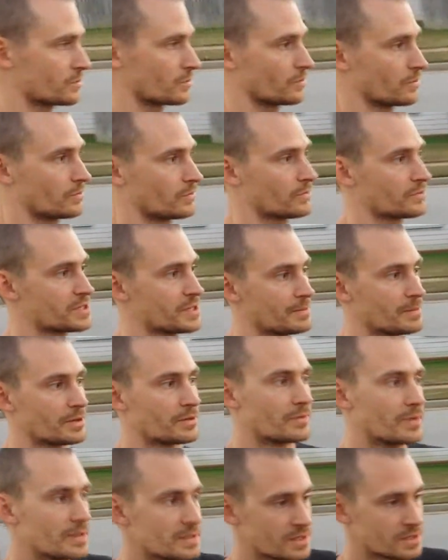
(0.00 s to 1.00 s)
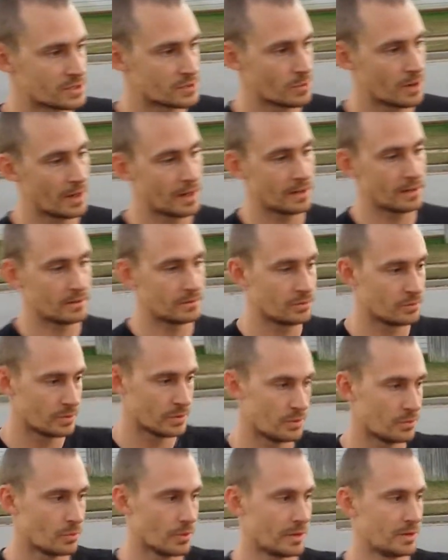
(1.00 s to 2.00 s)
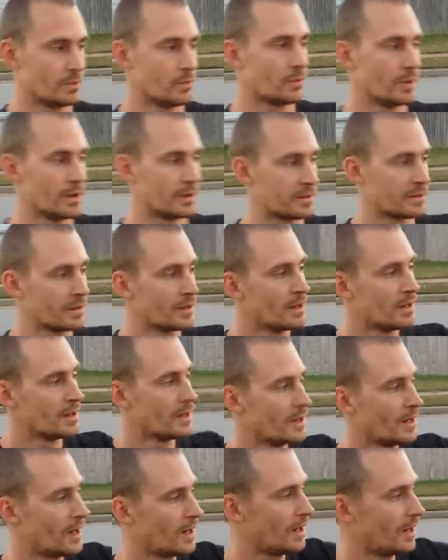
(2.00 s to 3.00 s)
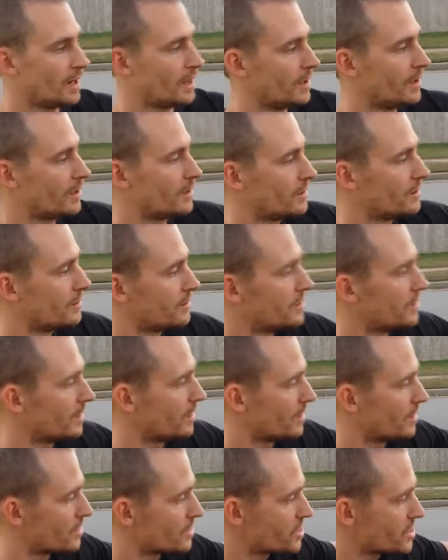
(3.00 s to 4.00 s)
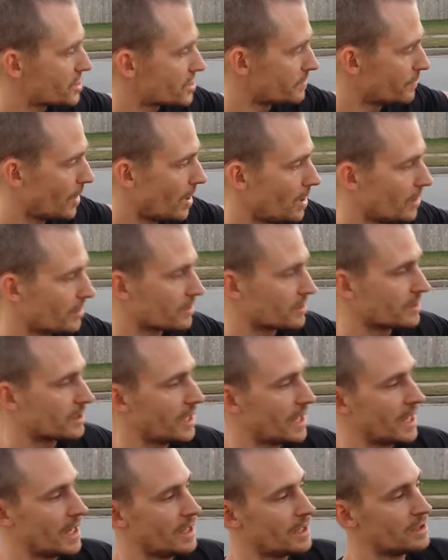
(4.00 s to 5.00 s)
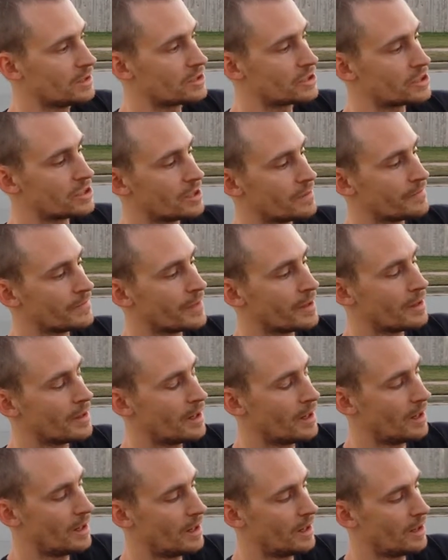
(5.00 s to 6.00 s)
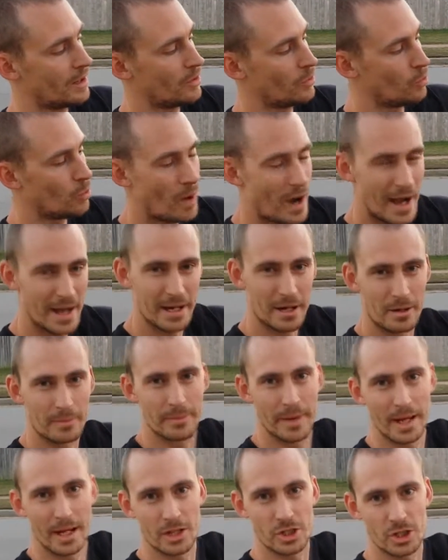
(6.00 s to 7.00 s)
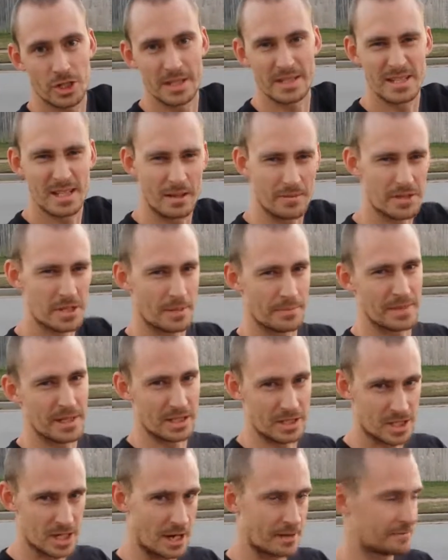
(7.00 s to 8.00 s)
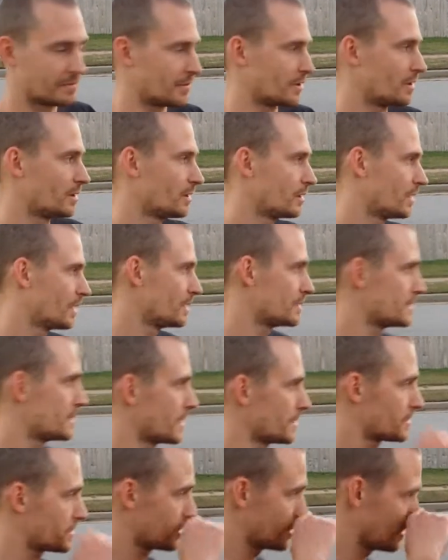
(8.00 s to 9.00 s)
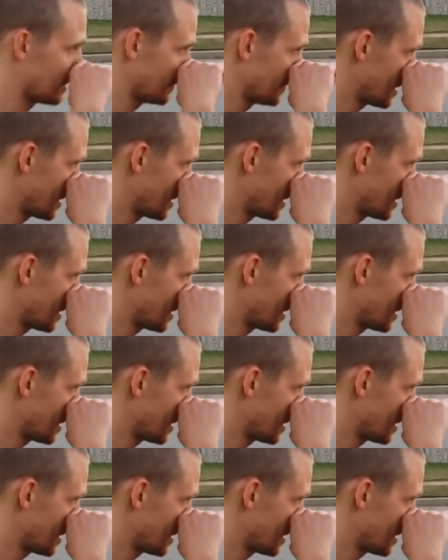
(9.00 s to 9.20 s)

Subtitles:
are some of the reasons why we went with the smaller gauge wire mesh instead of something tougher and denser.